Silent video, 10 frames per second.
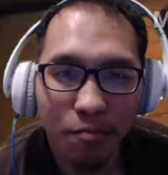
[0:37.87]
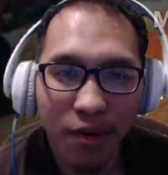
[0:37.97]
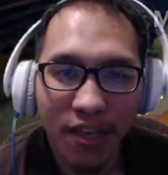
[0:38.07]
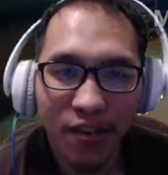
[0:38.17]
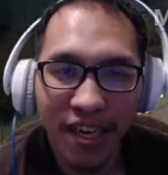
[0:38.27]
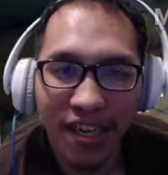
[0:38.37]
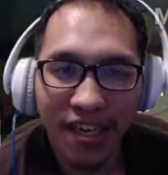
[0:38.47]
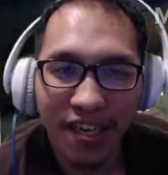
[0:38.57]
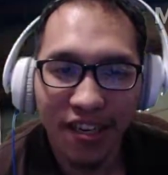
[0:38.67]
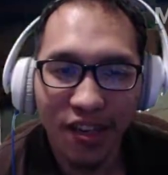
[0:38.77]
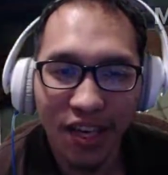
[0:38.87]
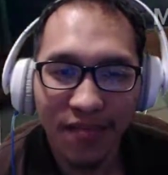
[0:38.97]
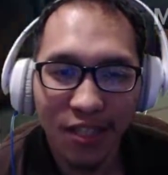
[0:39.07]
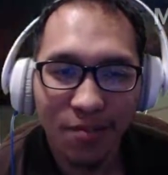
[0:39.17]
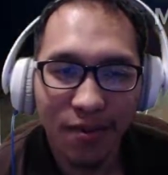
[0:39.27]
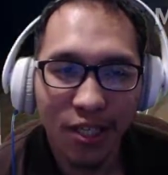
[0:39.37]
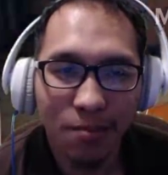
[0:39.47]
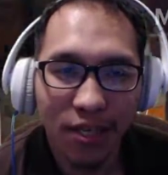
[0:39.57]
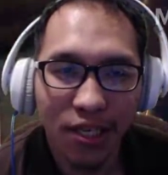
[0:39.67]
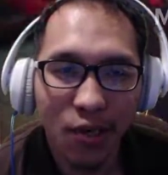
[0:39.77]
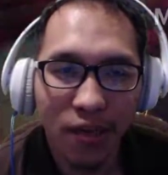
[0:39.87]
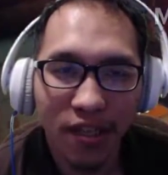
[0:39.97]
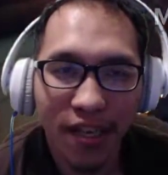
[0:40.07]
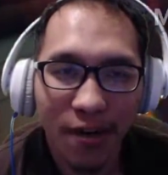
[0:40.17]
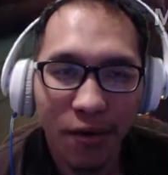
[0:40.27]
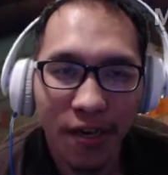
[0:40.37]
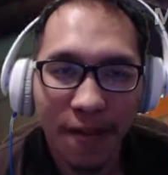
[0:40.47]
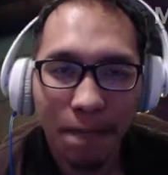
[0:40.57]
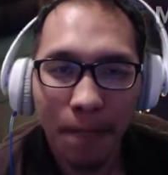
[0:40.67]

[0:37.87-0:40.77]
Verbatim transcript: But you can get a lot of experience by doing it that way,